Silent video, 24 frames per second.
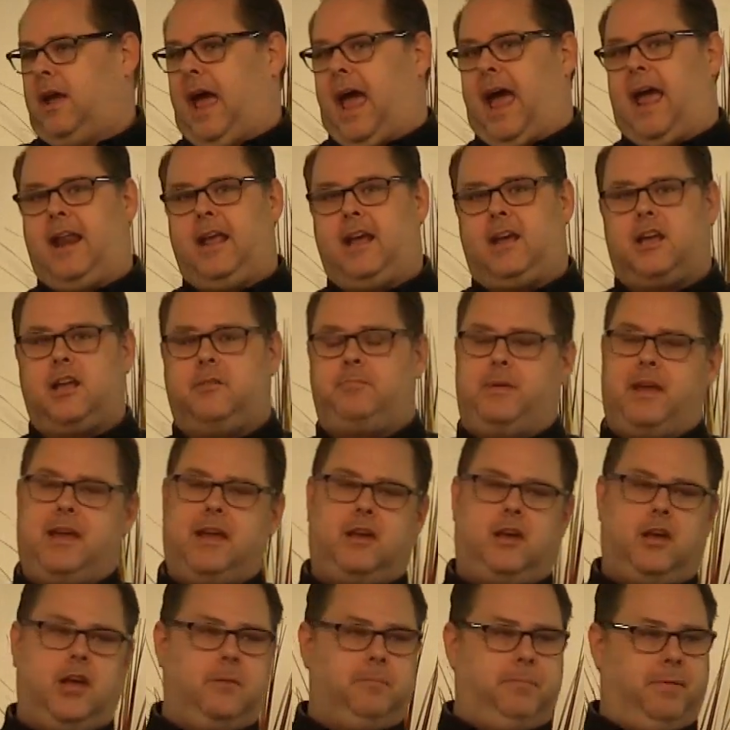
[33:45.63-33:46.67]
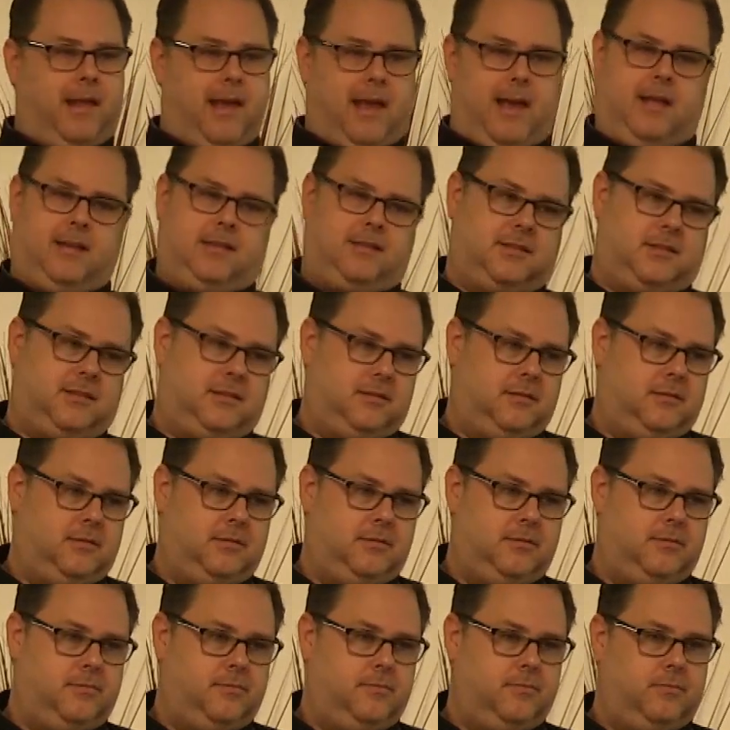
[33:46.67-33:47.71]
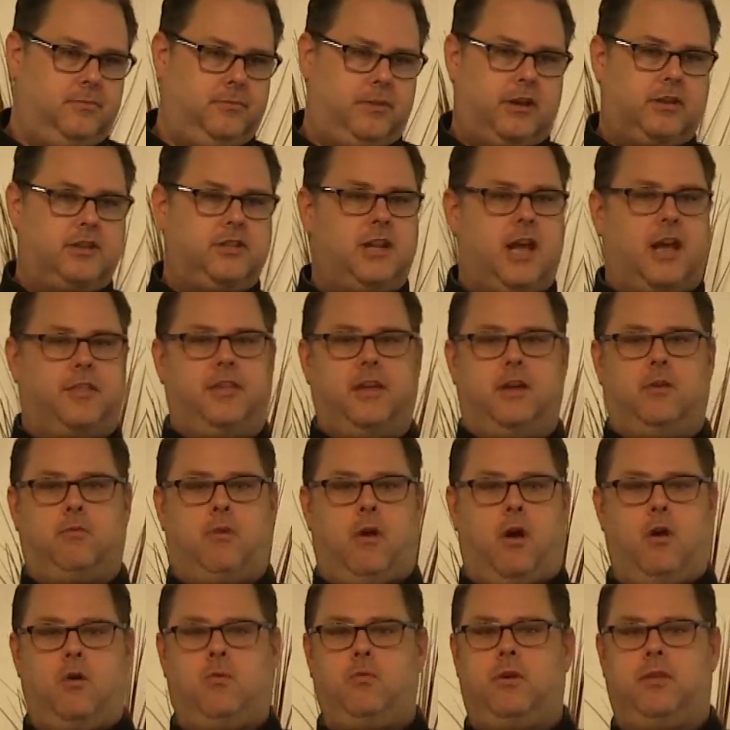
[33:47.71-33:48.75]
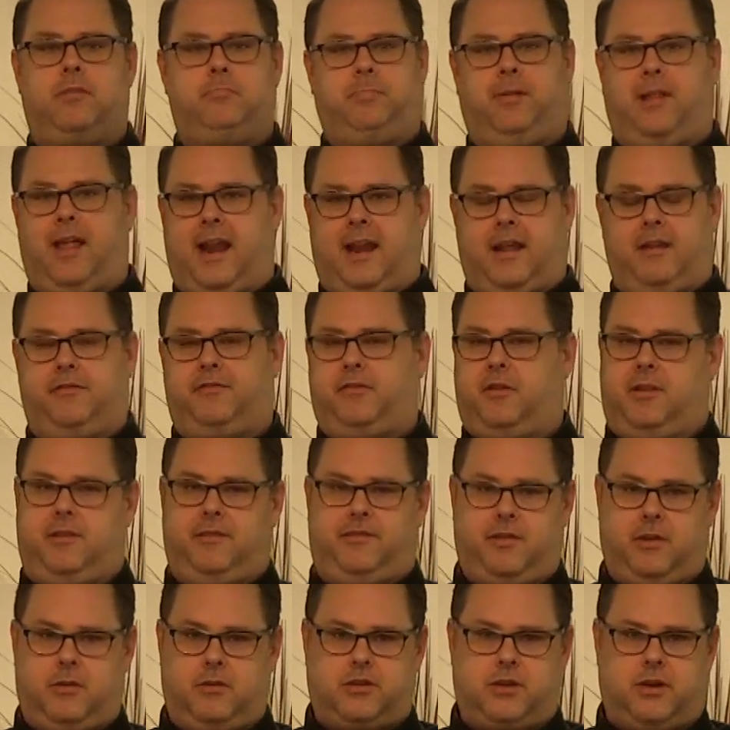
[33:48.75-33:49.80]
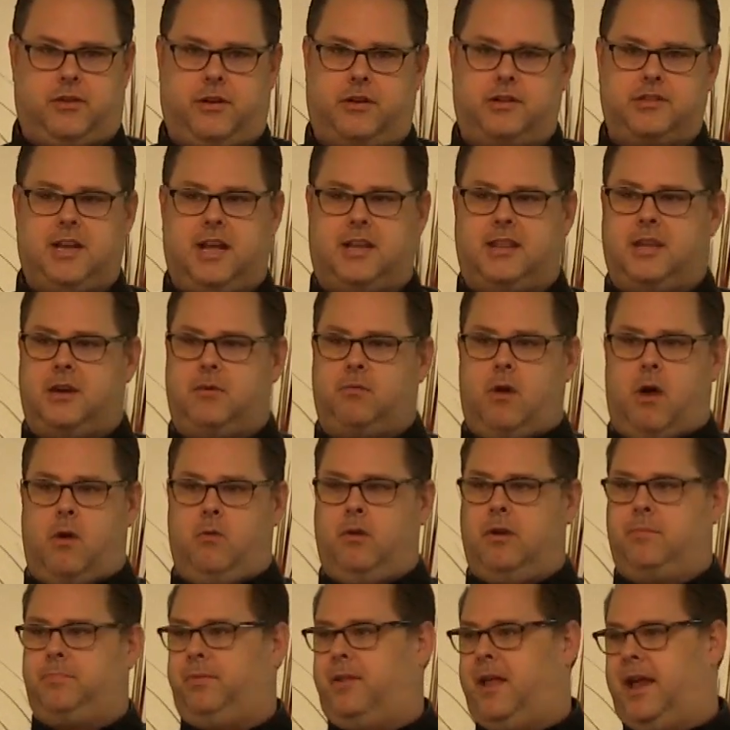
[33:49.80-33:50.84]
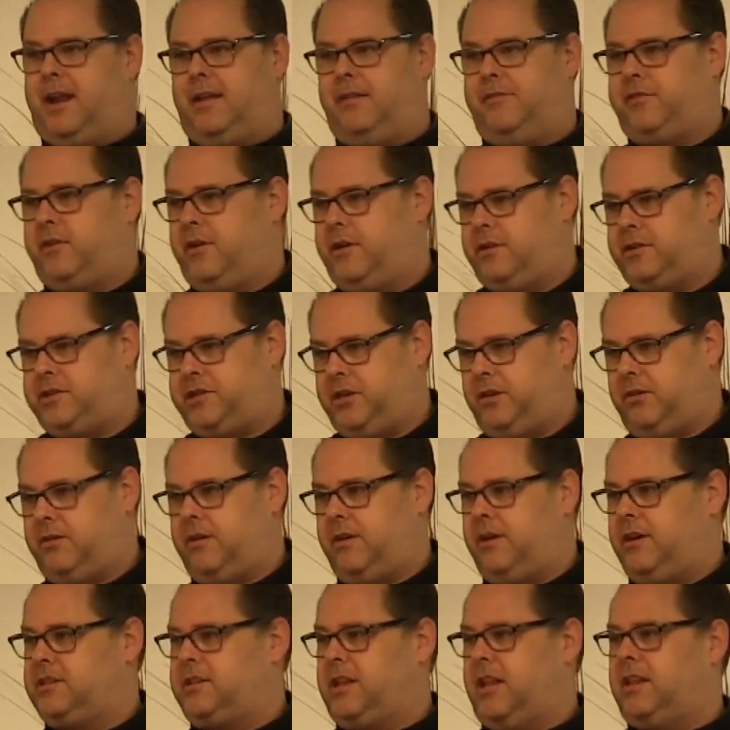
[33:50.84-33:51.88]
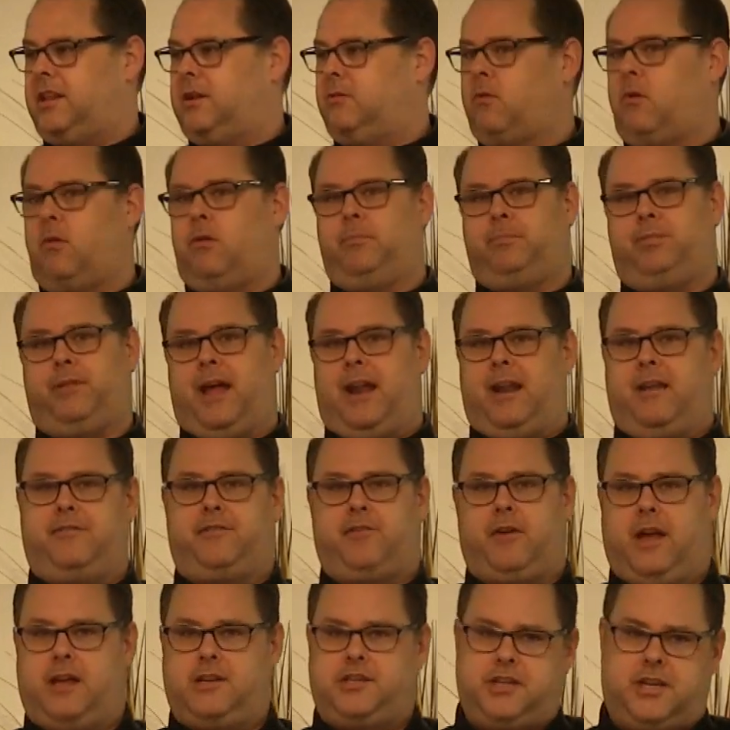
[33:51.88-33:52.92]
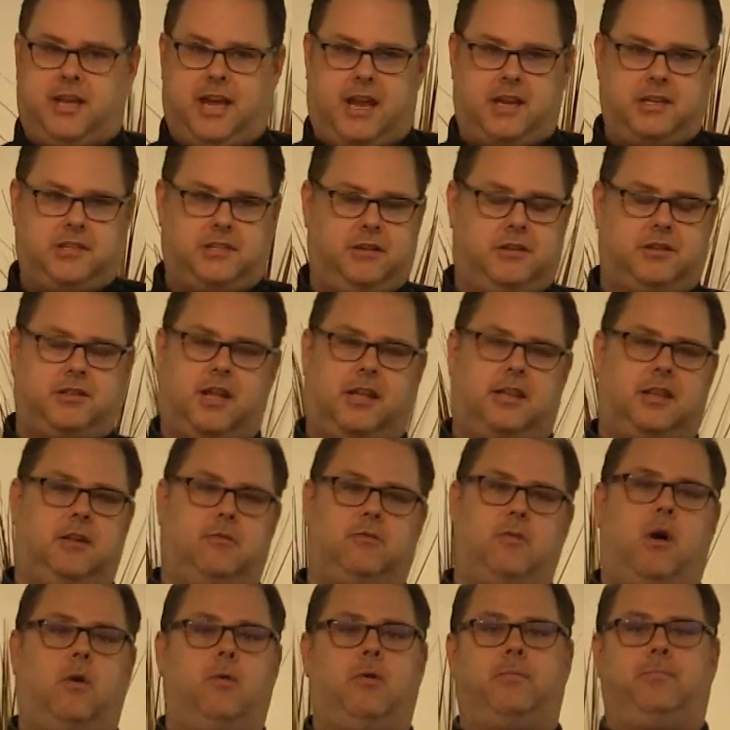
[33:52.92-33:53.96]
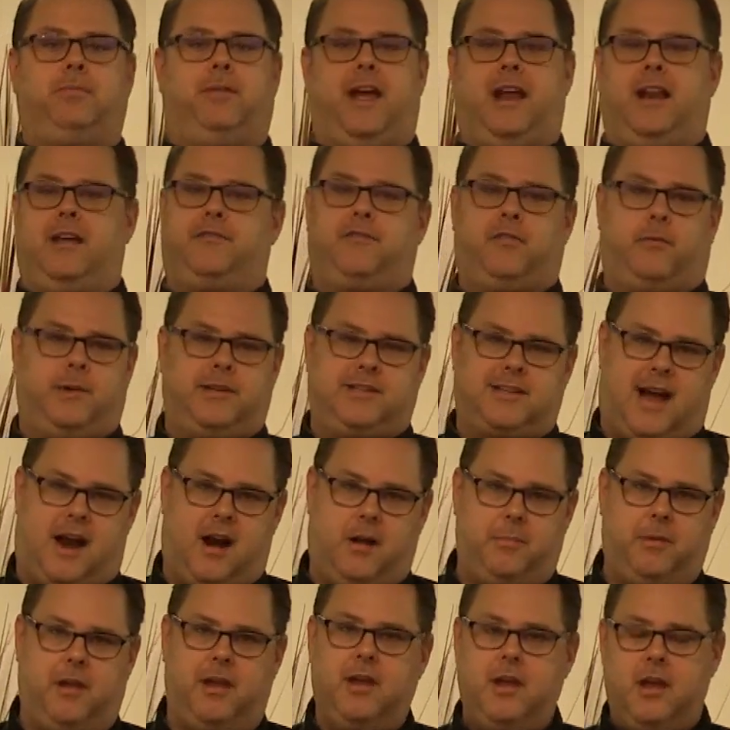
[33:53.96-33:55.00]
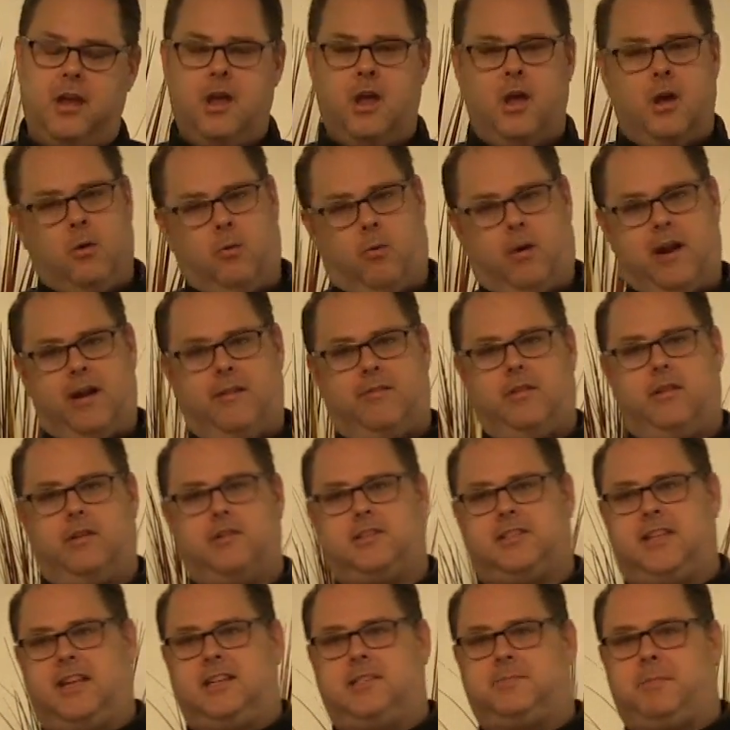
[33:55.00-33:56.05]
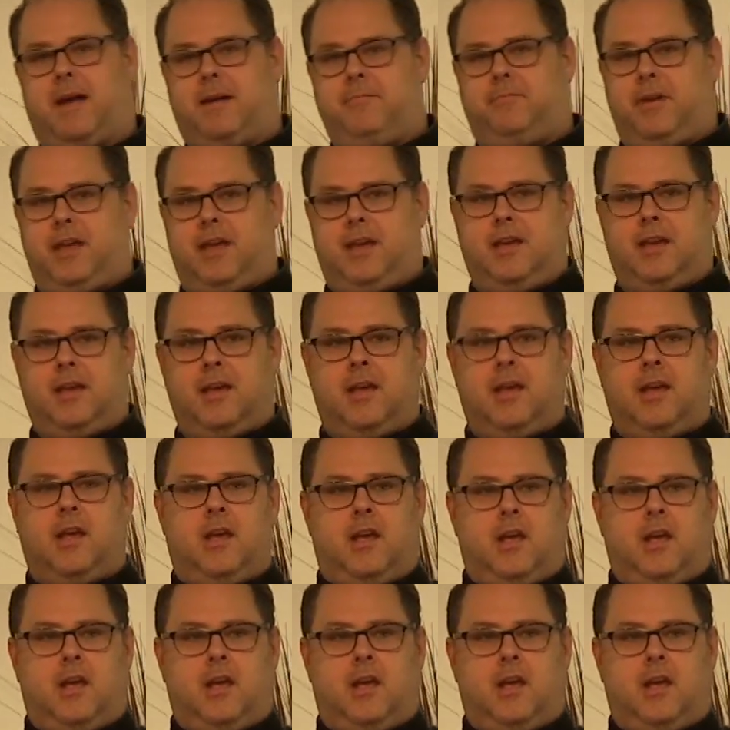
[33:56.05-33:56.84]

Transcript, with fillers: And it could be good plans. There's nothing wrong with planning for the future. There's nothing wrong with planning for your children. There's nothing wrong with planning for education. There's nothing wrong with planning for retirement, whatever those things might be.